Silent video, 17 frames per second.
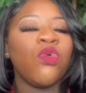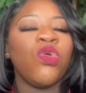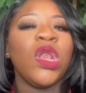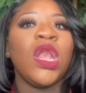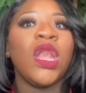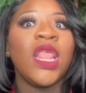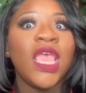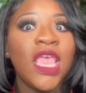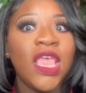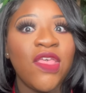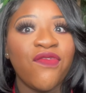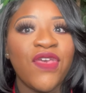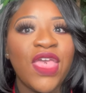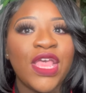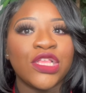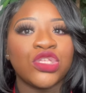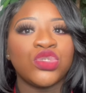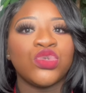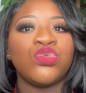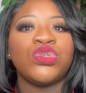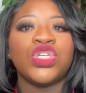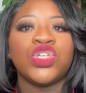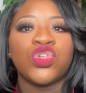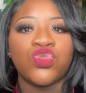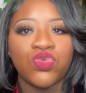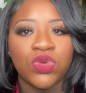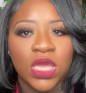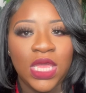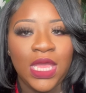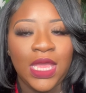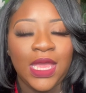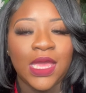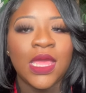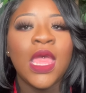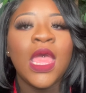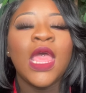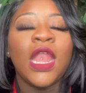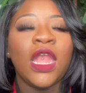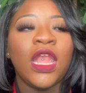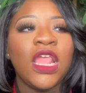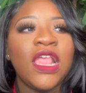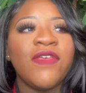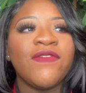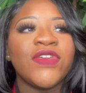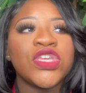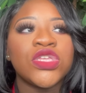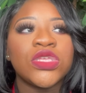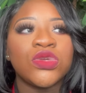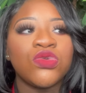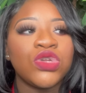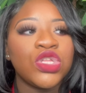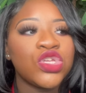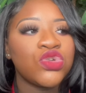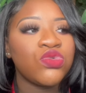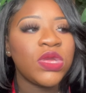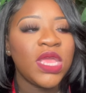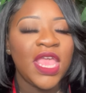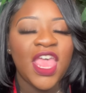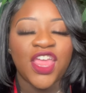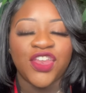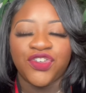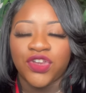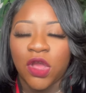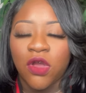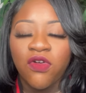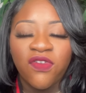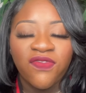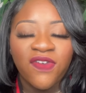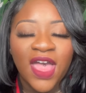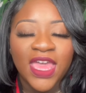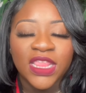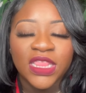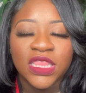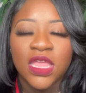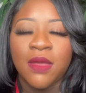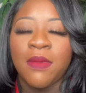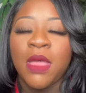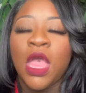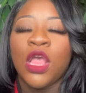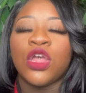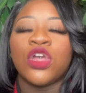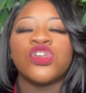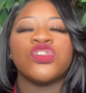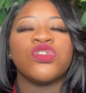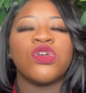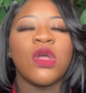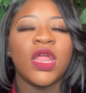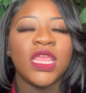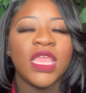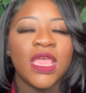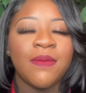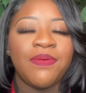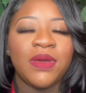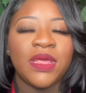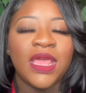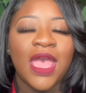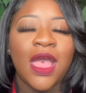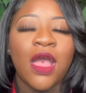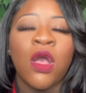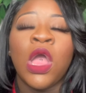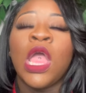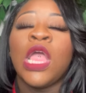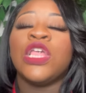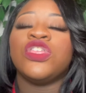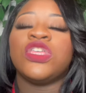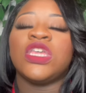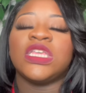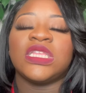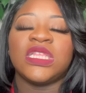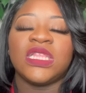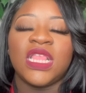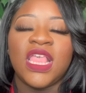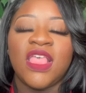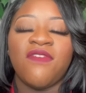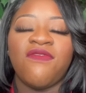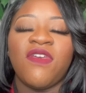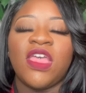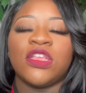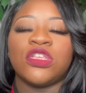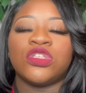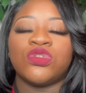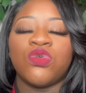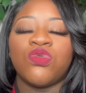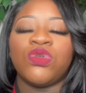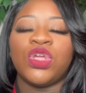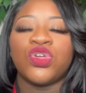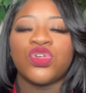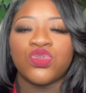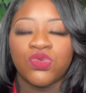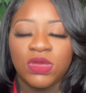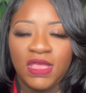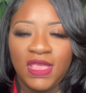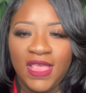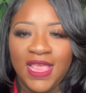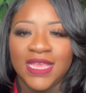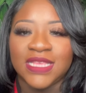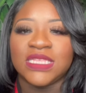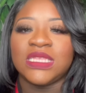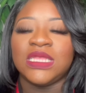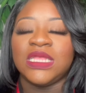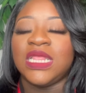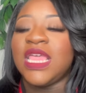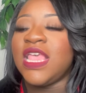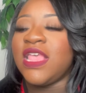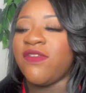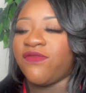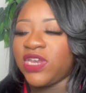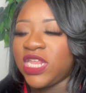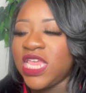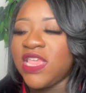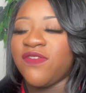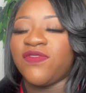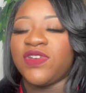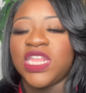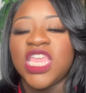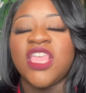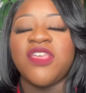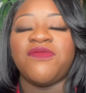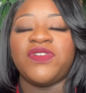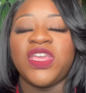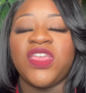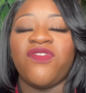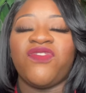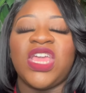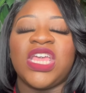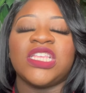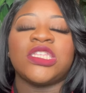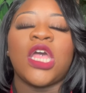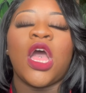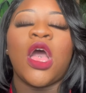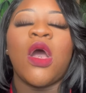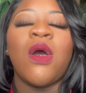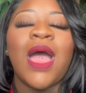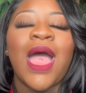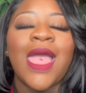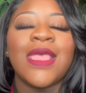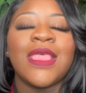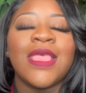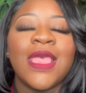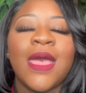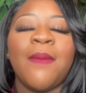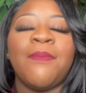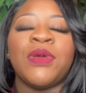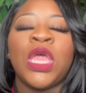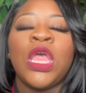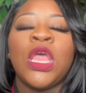leave as soon as you can. Leave as soon as you can. Don't fight them because you're going to get put out. Just leave as soon as you can. Leave, leave, leave, leave. That's all I kept